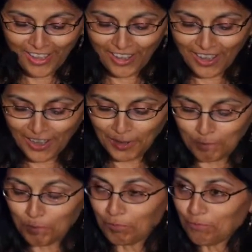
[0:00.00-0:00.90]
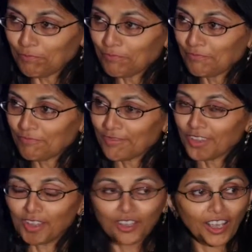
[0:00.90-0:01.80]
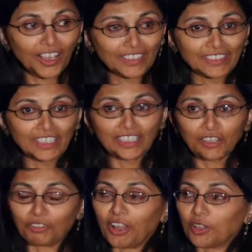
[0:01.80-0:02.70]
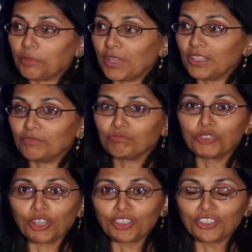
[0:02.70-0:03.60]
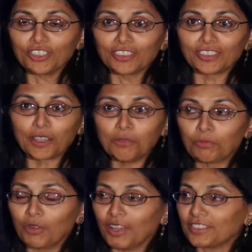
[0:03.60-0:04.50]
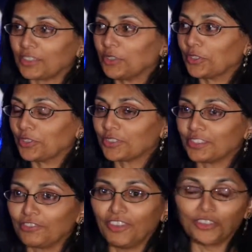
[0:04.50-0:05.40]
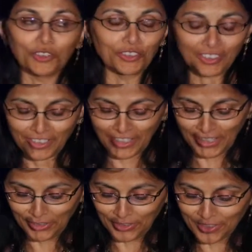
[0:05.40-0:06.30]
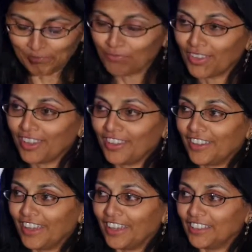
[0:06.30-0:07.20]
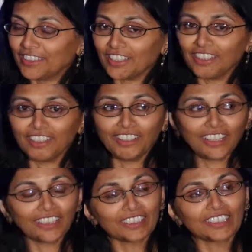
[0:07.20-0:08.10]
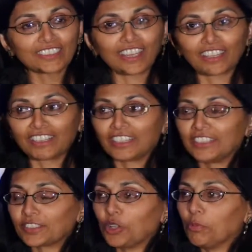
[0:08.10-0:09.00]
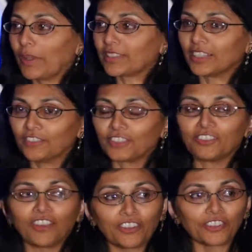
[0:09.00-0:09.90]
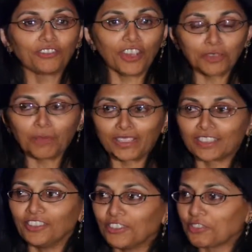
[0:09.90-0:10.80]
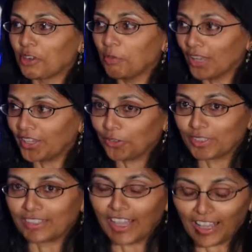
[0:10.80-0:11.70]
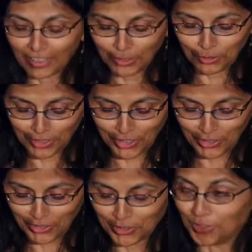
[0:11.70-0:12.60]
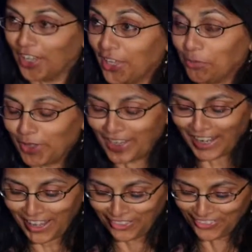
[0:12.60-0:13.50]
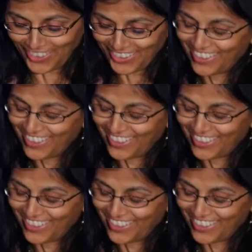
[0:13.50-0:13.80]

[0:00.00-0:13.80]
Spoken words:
I see around me judges, prosecutors, defenders, litigators, and at least I can console myself that if I ever find myself in trouble, I know exactly who to turn to help me get out of it.